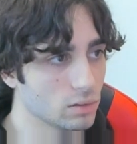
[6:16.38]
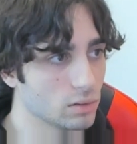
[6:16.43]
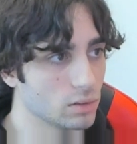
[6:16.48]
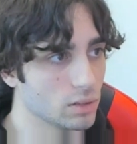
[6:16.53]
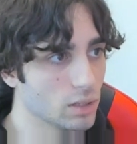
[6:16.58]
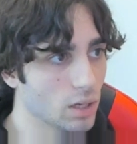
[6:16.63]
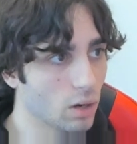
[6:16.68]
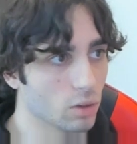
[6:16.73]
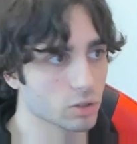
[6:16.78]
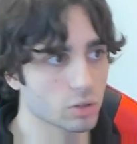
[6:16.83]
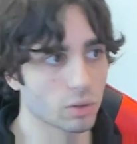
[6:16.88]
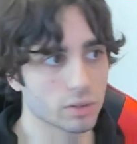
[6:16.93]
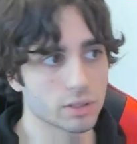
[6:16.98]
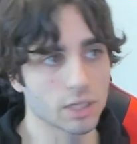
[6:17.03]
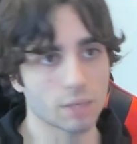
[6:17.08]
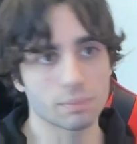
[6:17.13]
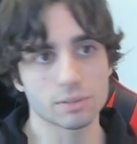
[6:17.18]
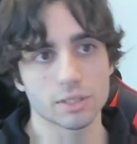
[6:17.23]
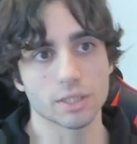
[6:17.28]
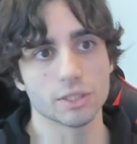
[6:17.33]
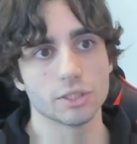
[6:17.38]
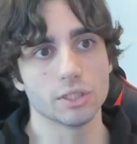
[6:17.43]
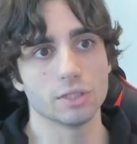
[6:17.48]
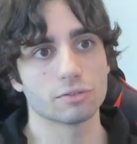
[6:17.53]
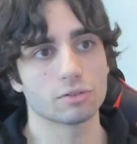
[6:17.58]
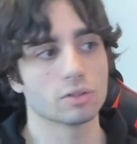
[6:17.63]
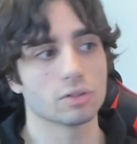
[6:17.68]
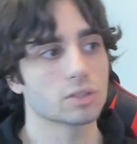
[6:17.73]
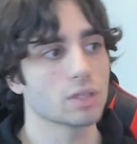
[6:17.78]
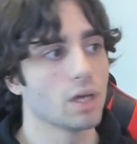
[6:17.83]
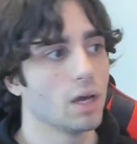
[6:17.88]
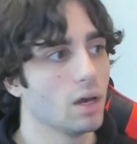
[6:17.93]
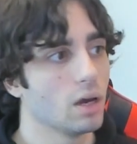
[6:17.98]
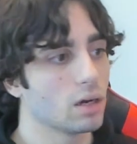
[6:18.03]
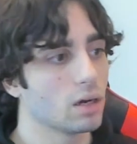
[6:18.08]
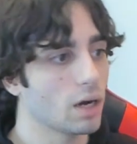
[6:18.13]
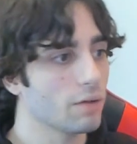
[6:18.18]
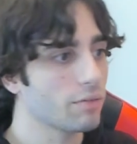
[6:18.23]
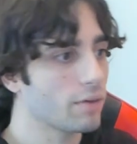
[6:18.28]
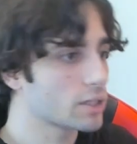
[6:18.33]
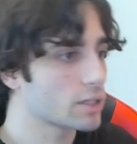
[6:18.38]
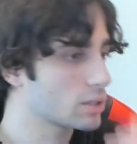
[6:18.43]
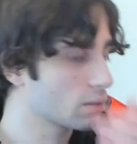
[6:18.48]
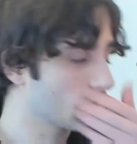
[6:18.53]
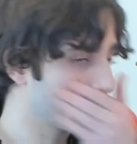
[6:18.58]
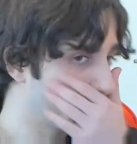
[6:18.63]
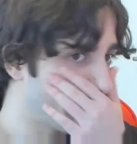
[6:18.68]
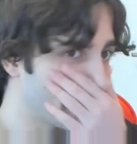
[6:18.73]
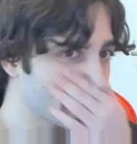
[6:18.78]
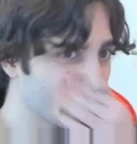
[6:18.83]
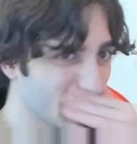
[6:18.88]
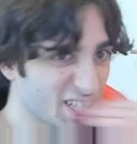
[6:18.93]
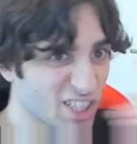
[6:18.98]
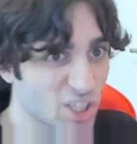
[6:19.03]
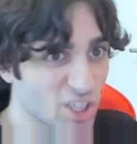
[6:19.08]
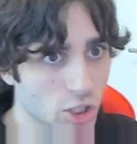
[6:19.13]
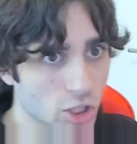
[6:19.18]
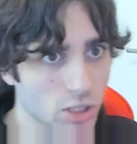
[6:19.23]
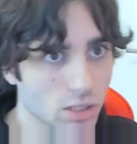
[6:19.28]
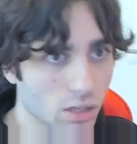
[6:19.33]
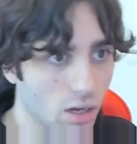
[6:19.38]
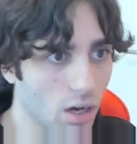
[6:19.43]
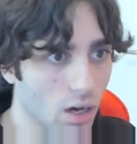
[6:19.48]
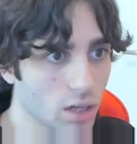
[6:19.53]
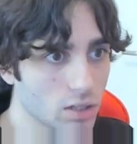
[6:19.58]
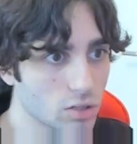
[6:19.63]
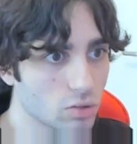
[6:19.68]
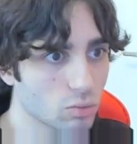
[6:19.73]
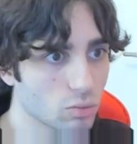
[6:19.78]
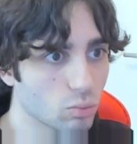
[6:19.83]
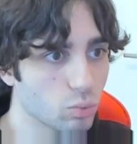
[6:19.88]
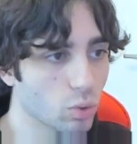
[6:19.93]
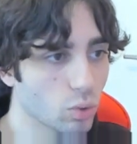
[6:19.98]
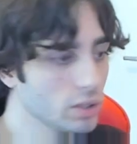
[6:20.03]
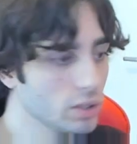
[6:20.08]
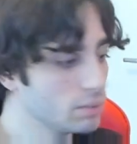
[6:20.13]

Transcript: Also attack percentage here, of course. Kafka's best in slot would